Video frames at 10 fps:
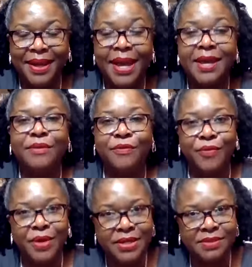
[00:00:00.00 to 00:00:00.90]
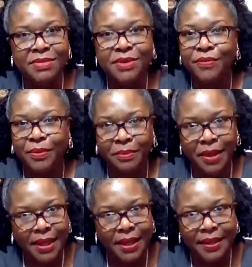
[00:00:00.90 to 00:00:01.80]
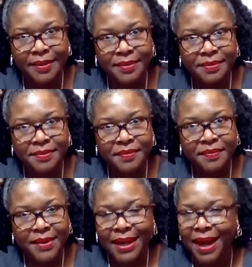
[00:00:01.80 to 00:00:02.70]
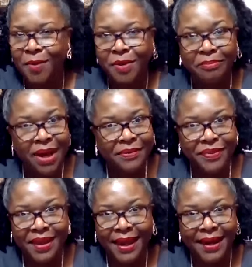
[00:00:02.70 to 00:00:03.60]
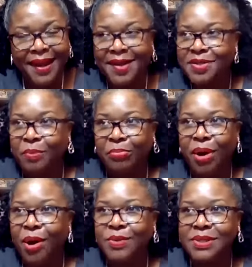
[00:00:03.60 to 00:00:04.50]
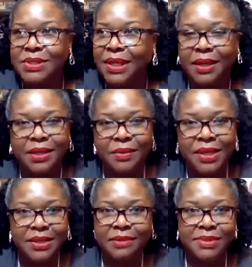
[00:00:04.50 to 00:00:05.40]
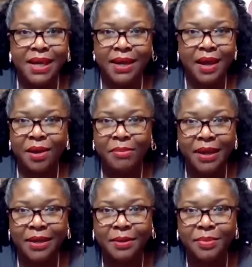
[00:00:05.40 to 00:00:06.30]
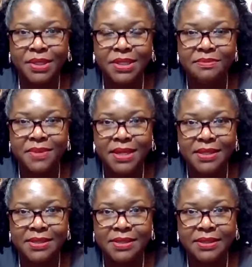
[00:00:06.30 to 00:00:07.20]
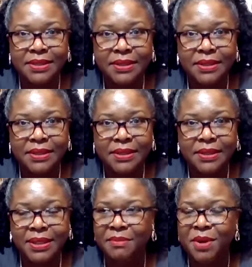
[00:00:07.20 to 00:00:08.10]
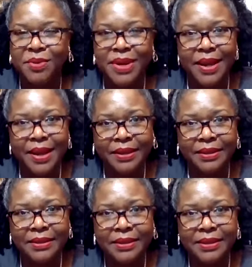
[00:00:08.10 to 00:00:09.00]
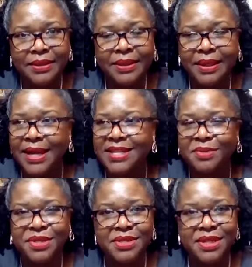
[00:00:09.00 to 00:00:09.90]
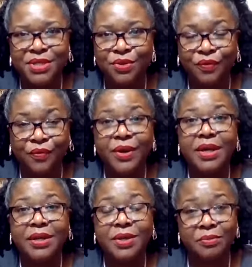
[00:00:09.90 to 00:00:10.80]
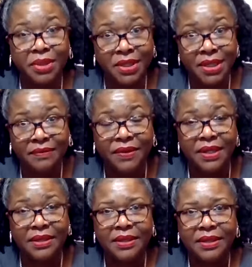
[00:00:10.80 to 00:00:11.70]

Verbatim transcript: And it frees me from me. How about that? So Paul was saying, don't let them tie y'all back up with this mess. Come on now. The gospel has set you free and you believed it.